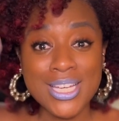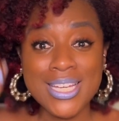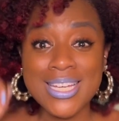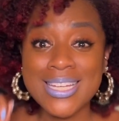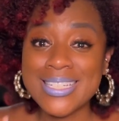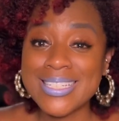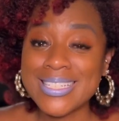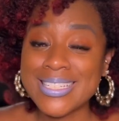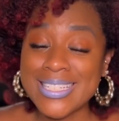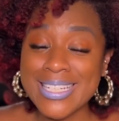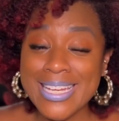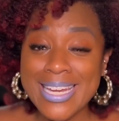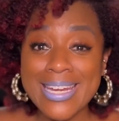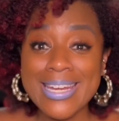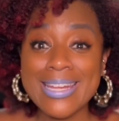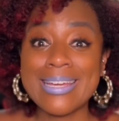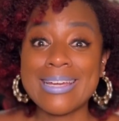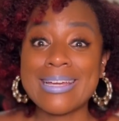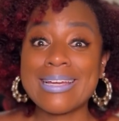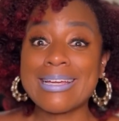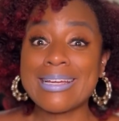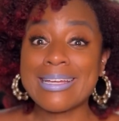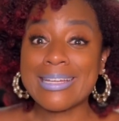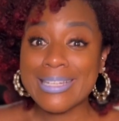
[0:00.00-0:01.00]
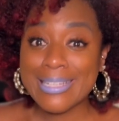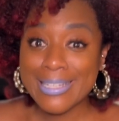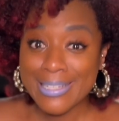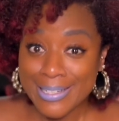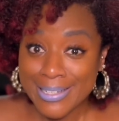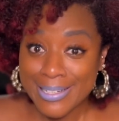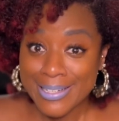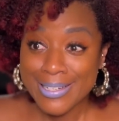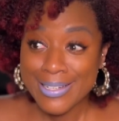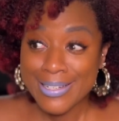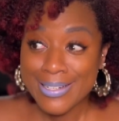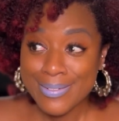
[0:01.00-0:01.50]
she looked
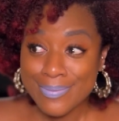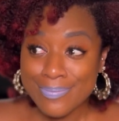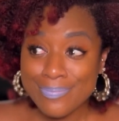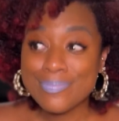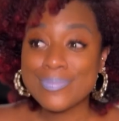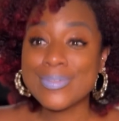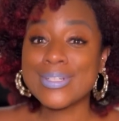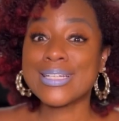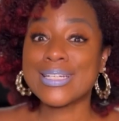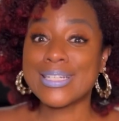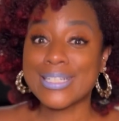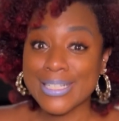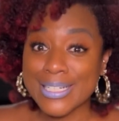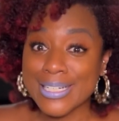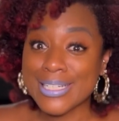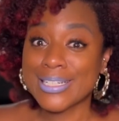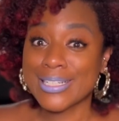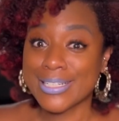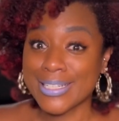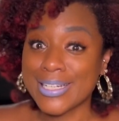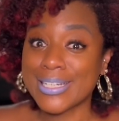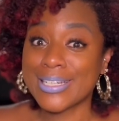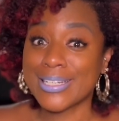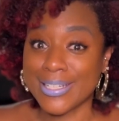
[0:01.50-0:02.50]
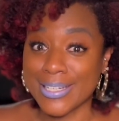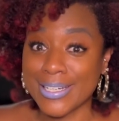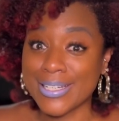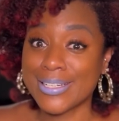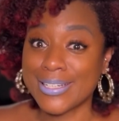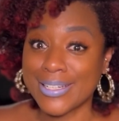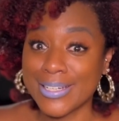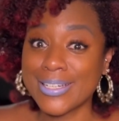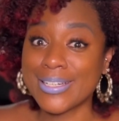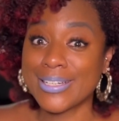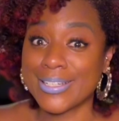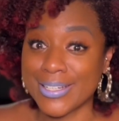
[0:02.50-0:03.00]
good.
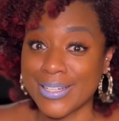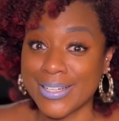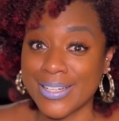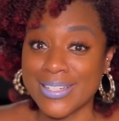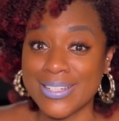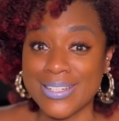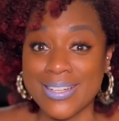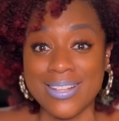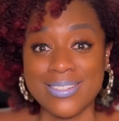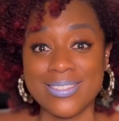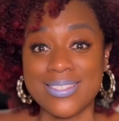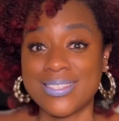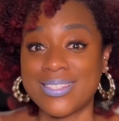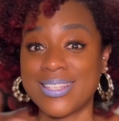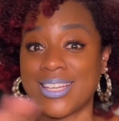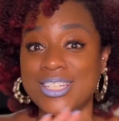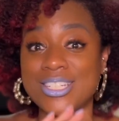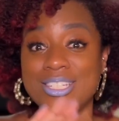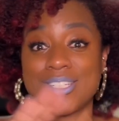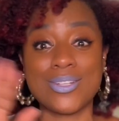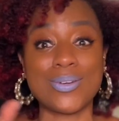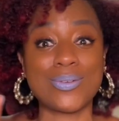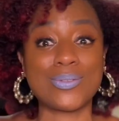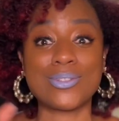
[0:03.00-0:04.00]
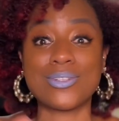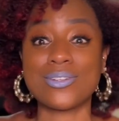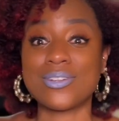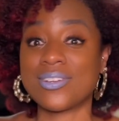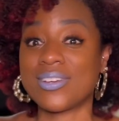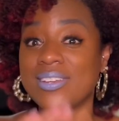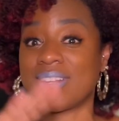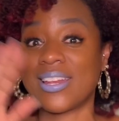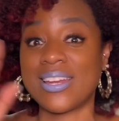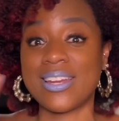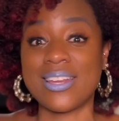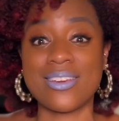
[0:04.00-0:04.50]
Not to say she don't look
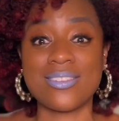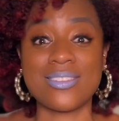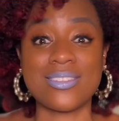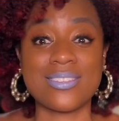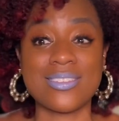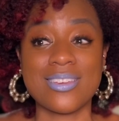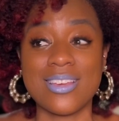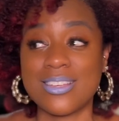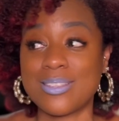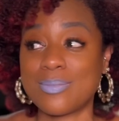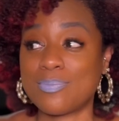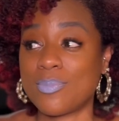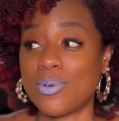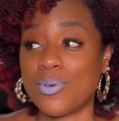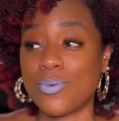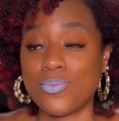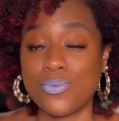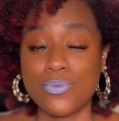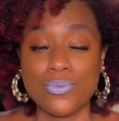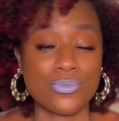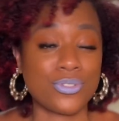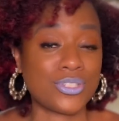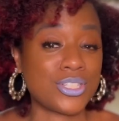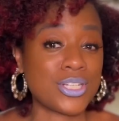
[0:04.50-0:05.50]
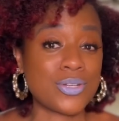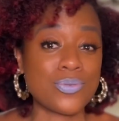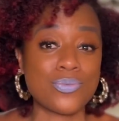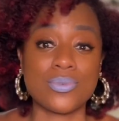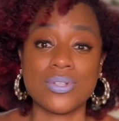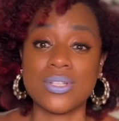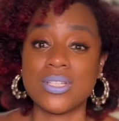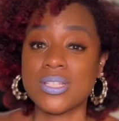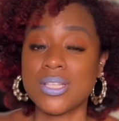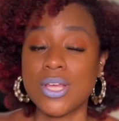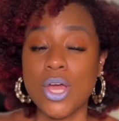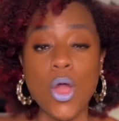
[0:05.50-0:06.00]
good any other times, but woo, she
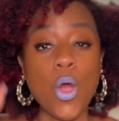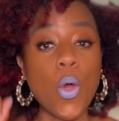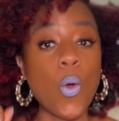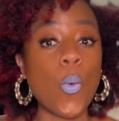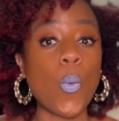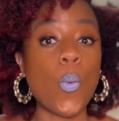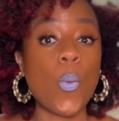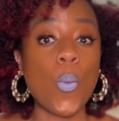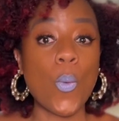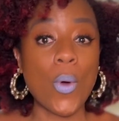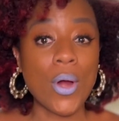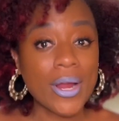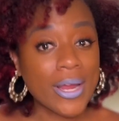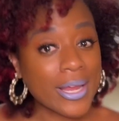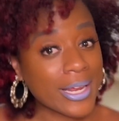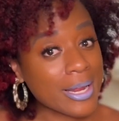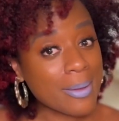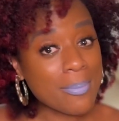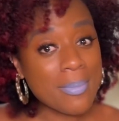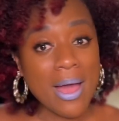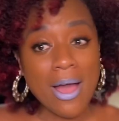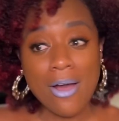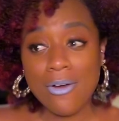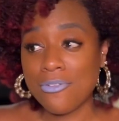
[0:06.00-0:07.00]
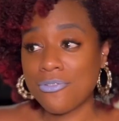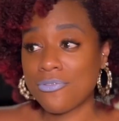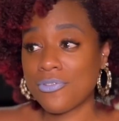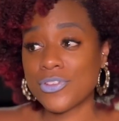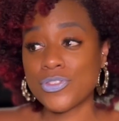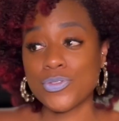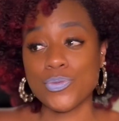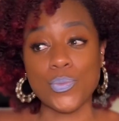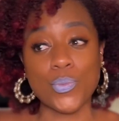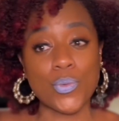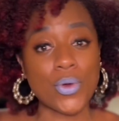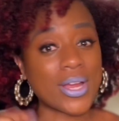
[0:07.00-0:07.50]
was working in
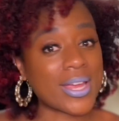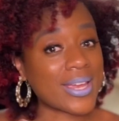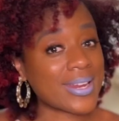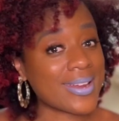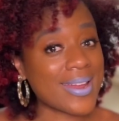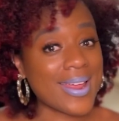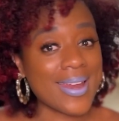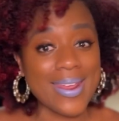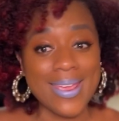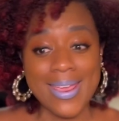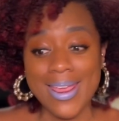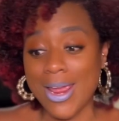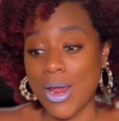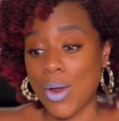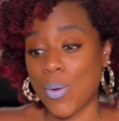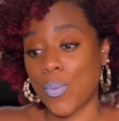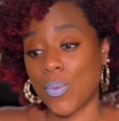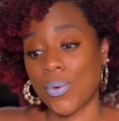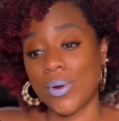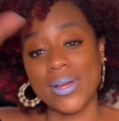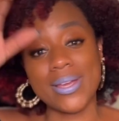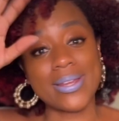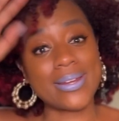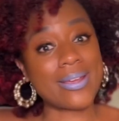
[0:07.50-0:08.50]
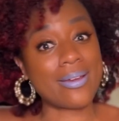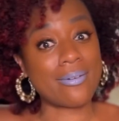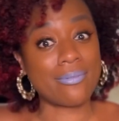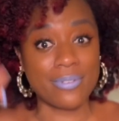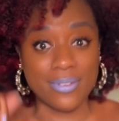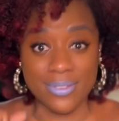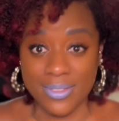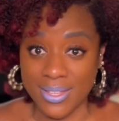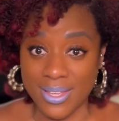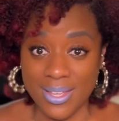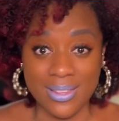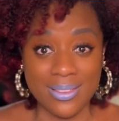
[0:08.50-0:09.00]
outfits, working that hair, working
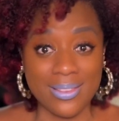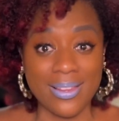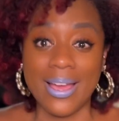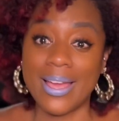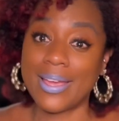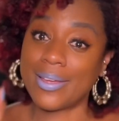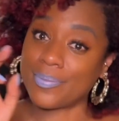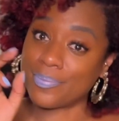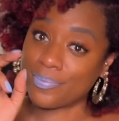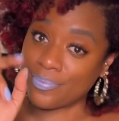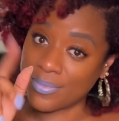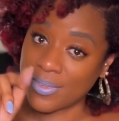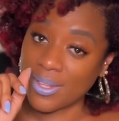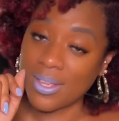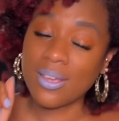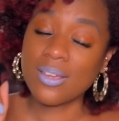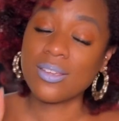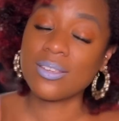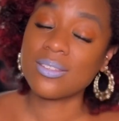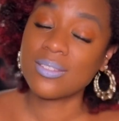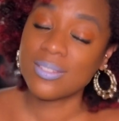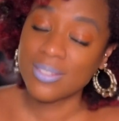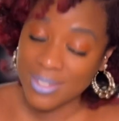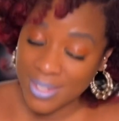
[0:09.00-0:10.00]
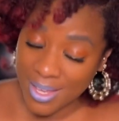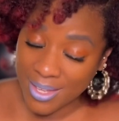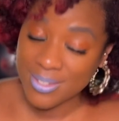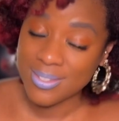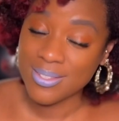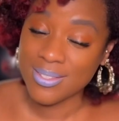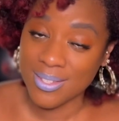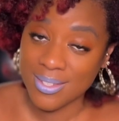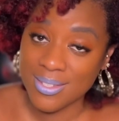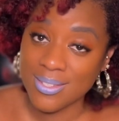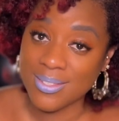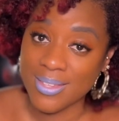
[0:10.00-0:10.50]
everything. Like, yes,
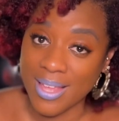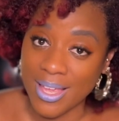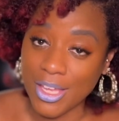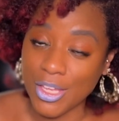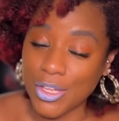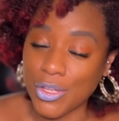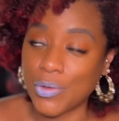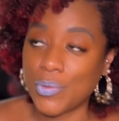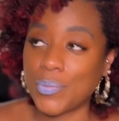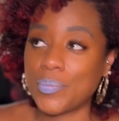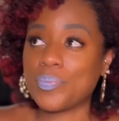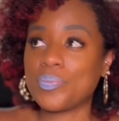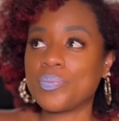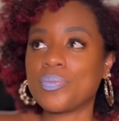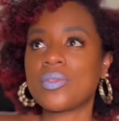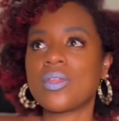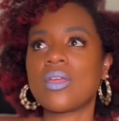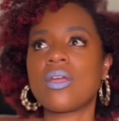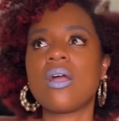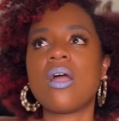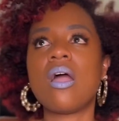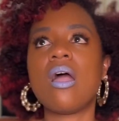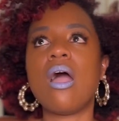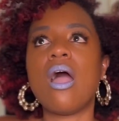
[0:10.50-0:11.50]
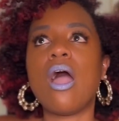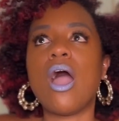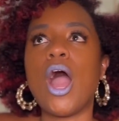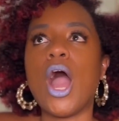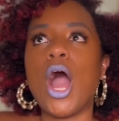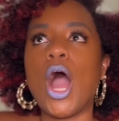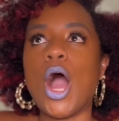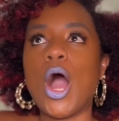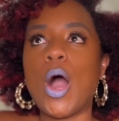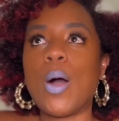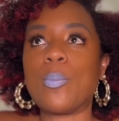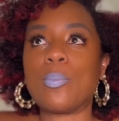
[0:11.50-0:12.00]
sis, thank you.
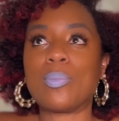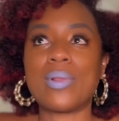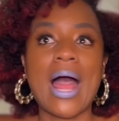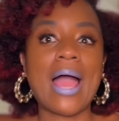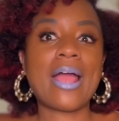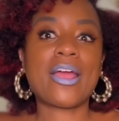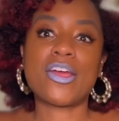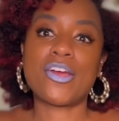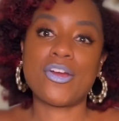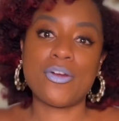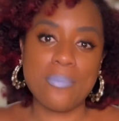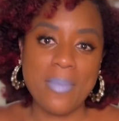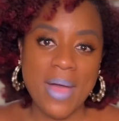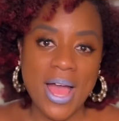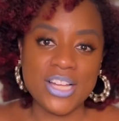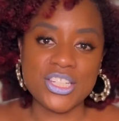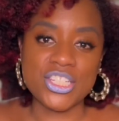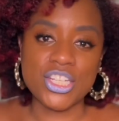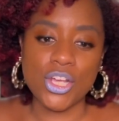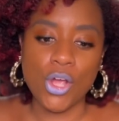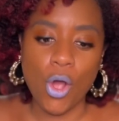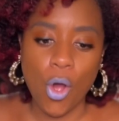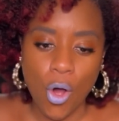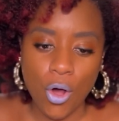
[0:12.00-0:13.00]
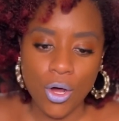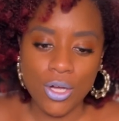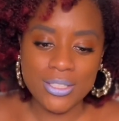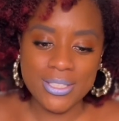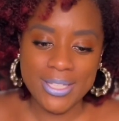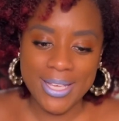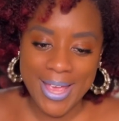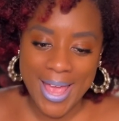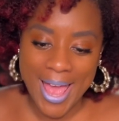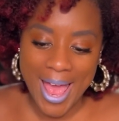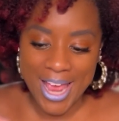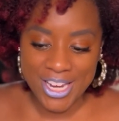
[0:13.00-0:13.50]
Black girl magic all
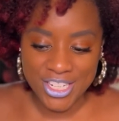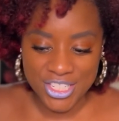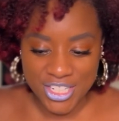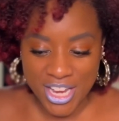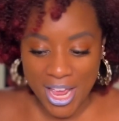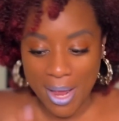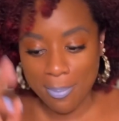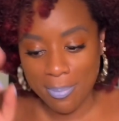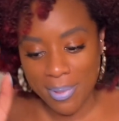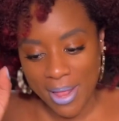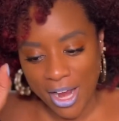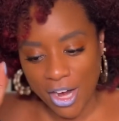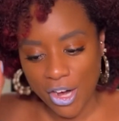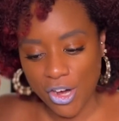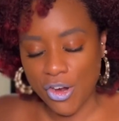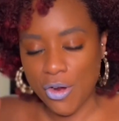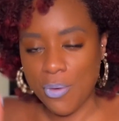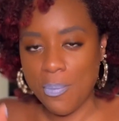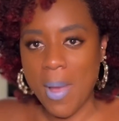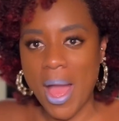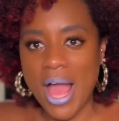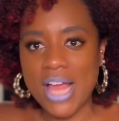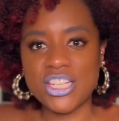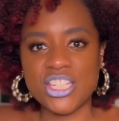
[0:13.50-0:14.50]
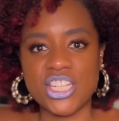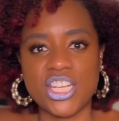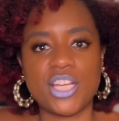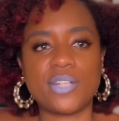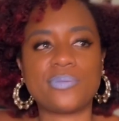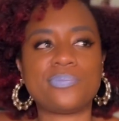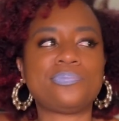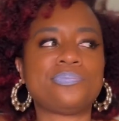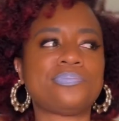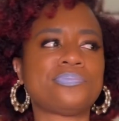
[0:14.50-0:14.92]
day. Hashtag black girl magic.